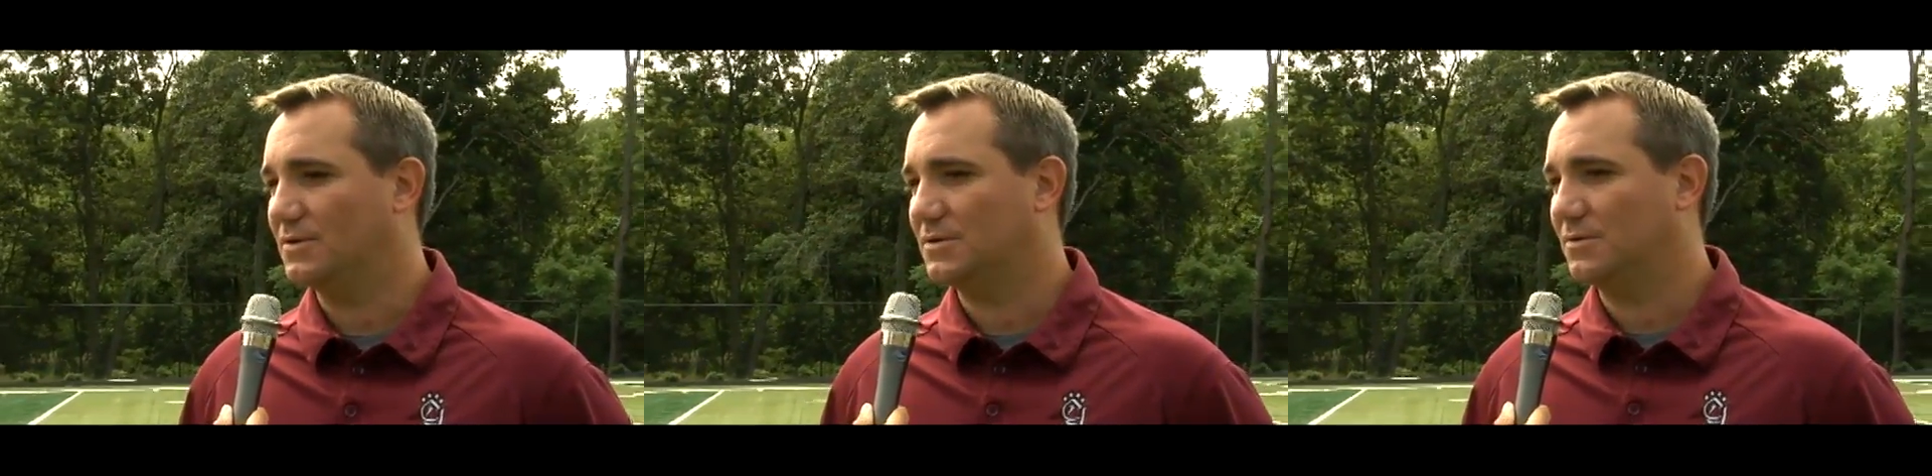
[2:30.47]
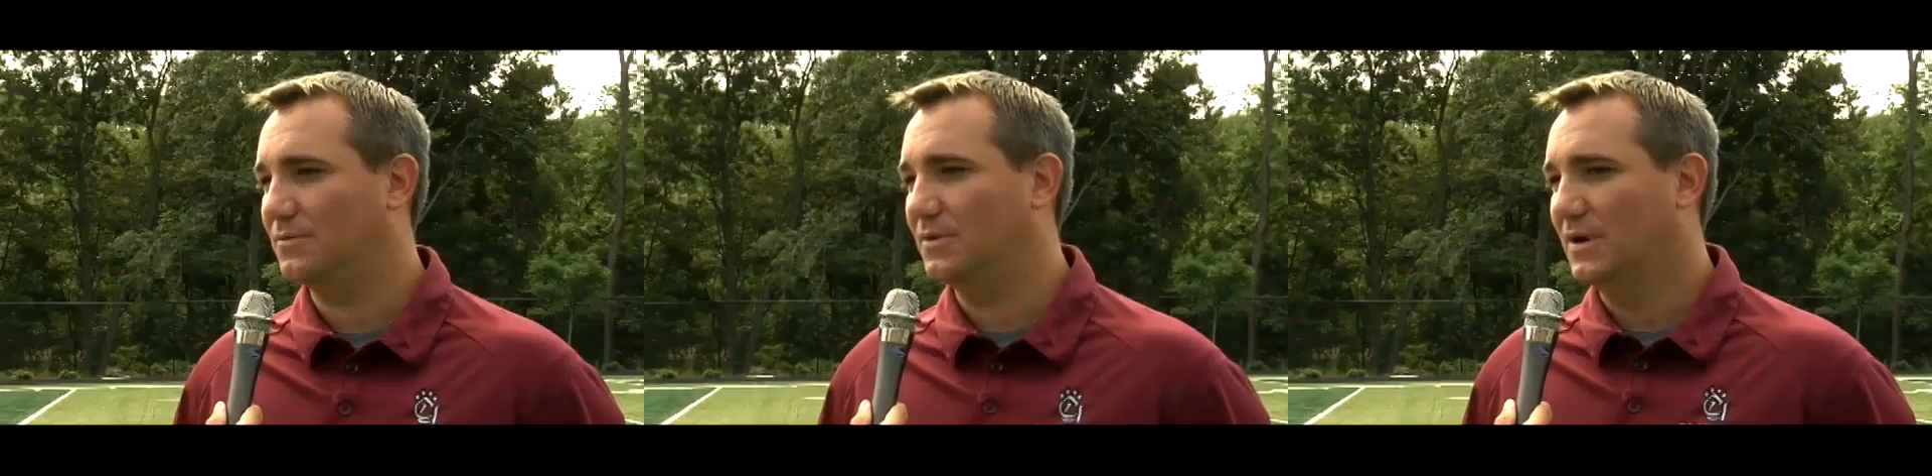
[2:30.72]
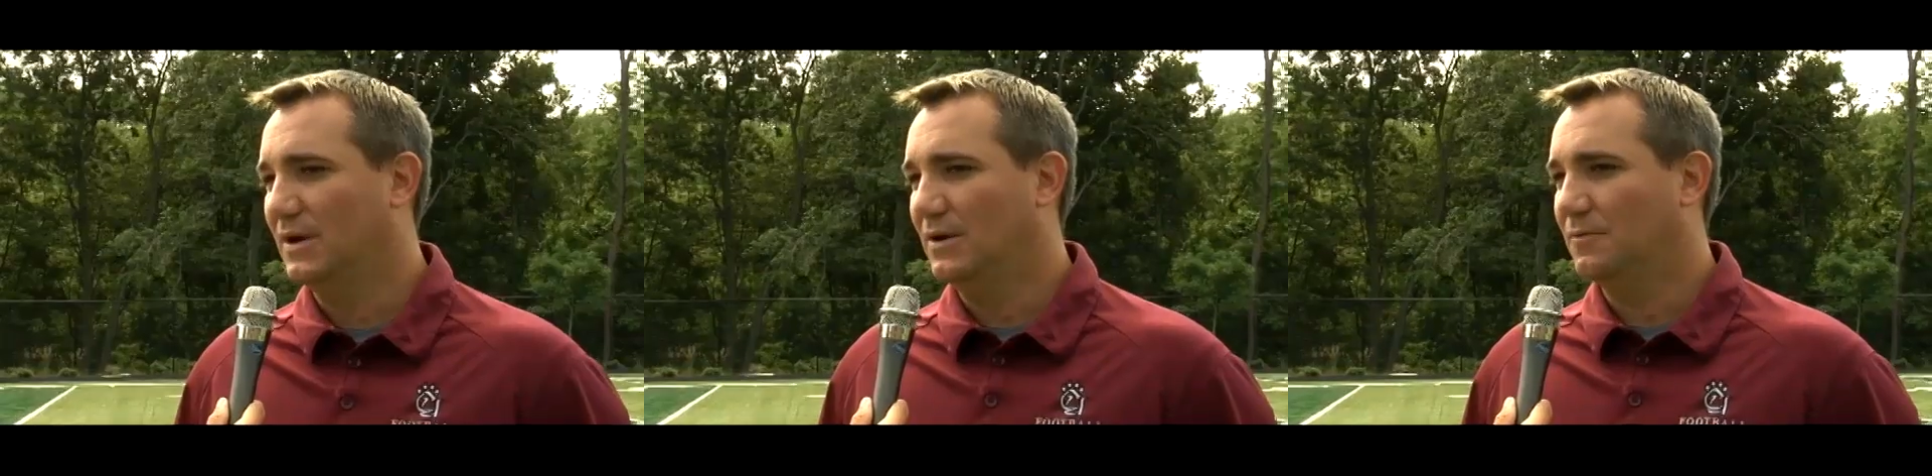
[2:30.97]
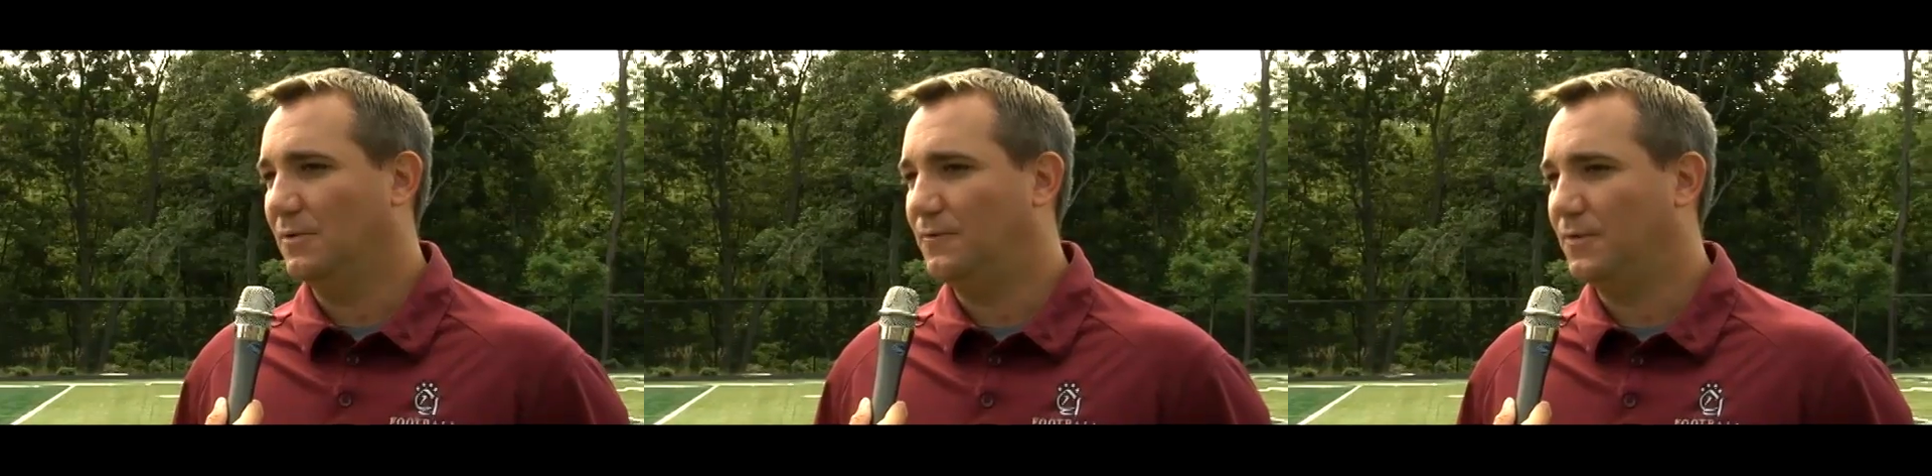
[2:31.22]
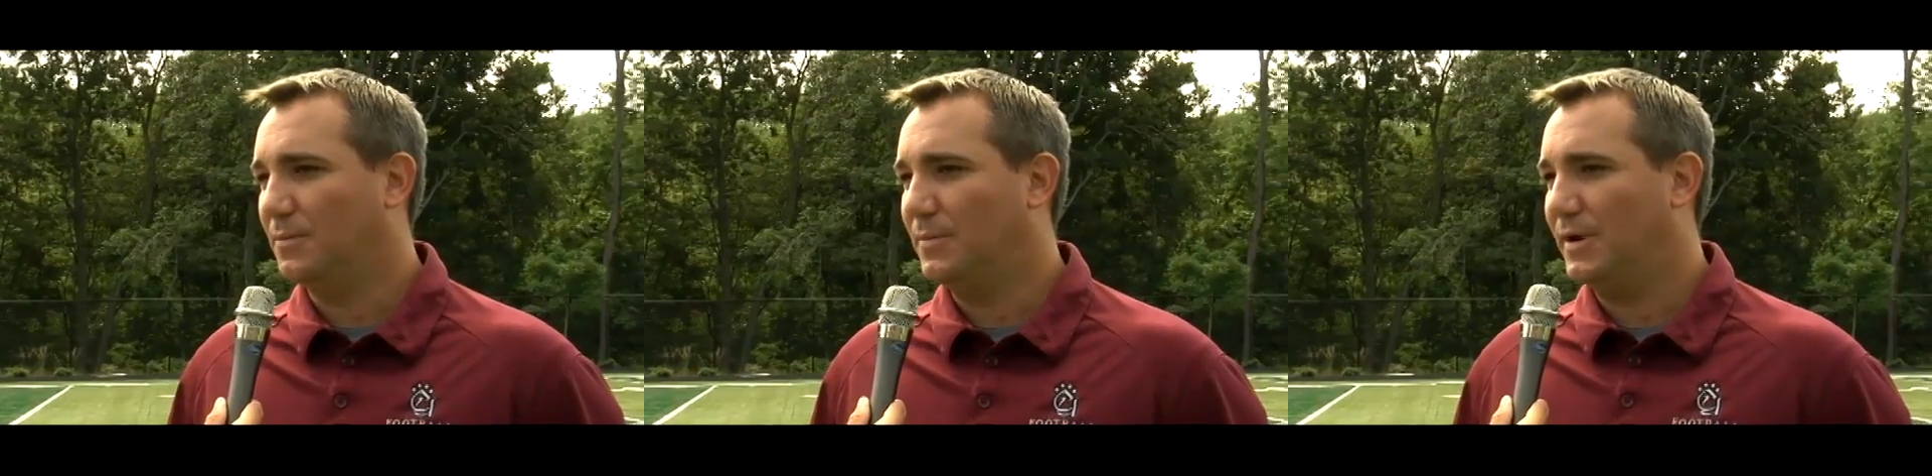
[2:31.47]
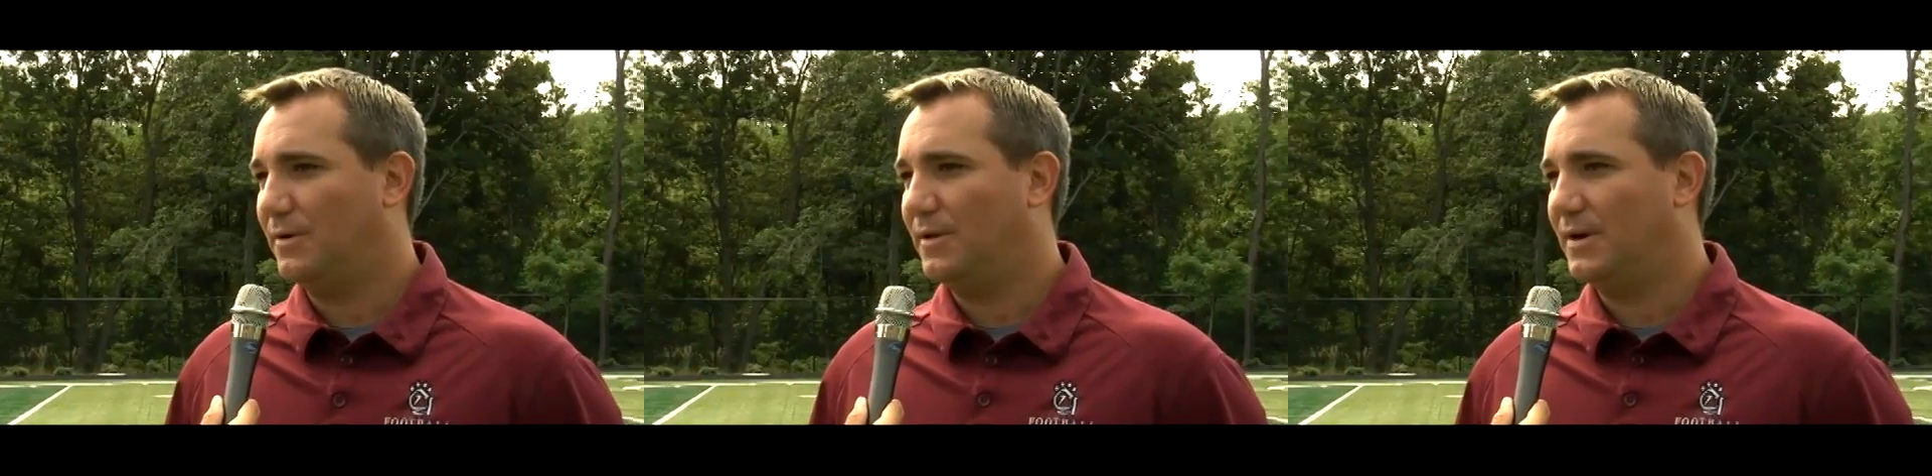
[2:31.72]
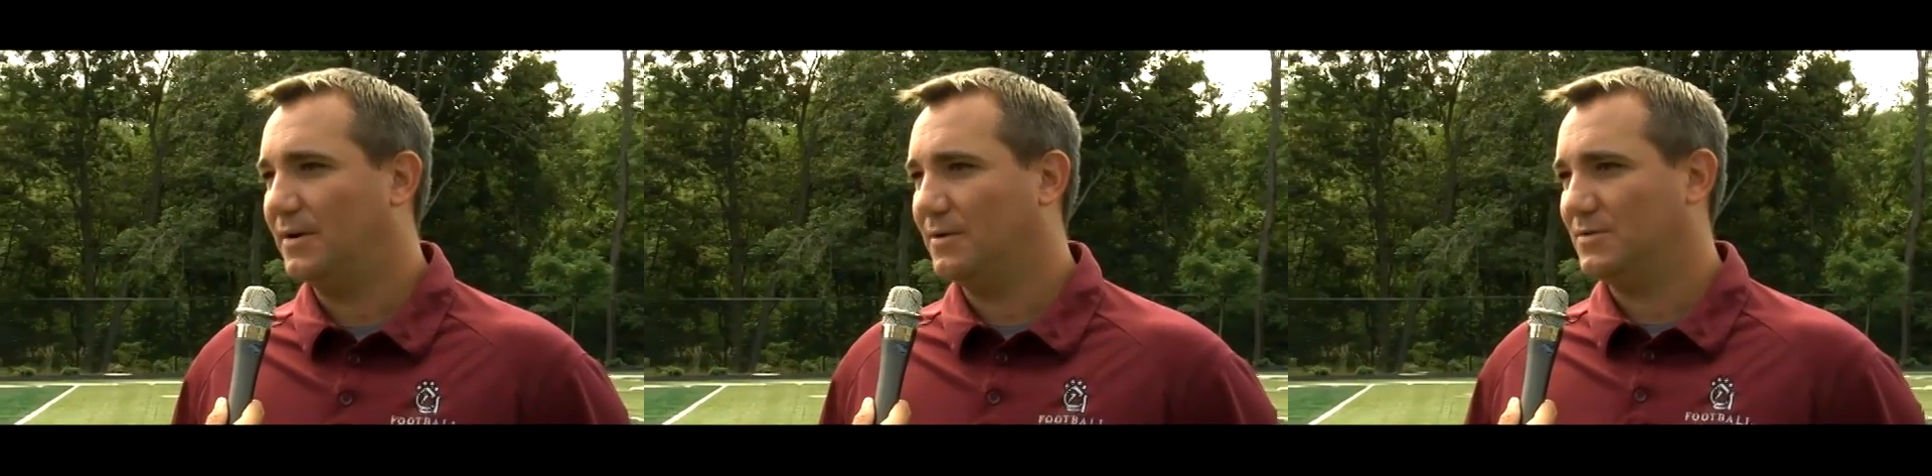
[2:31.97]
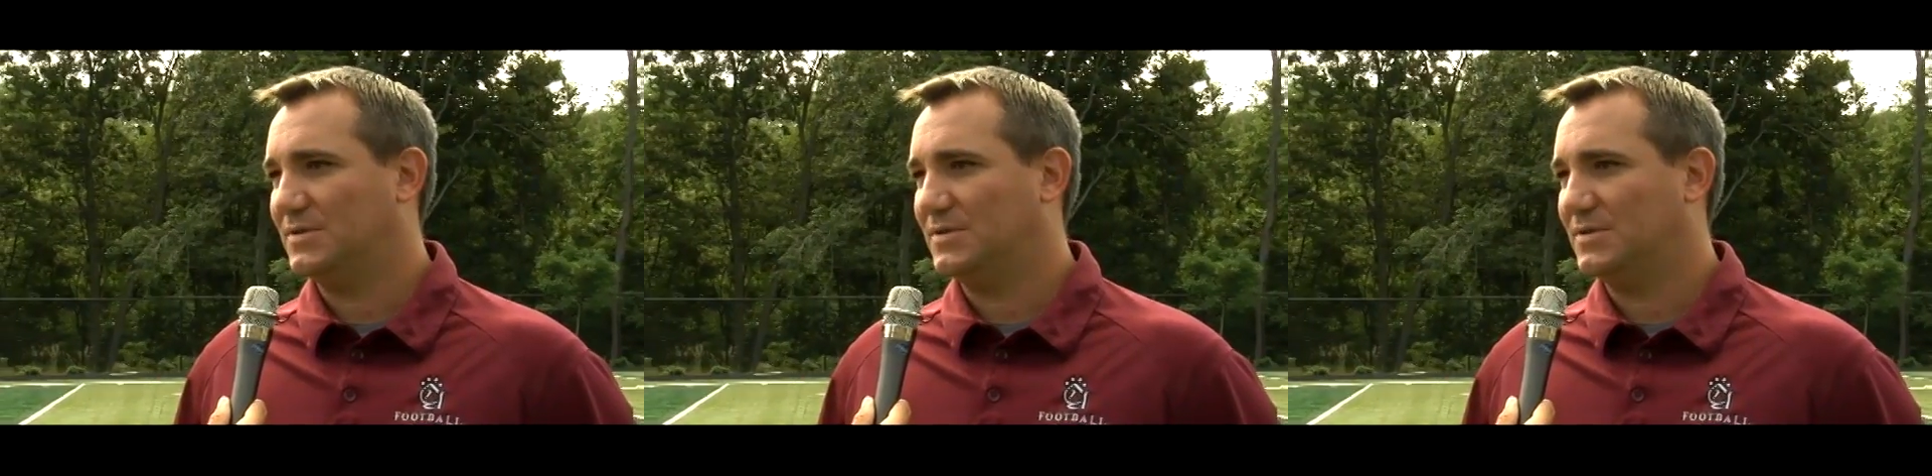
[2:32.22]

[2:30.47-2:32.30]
So we feel better there.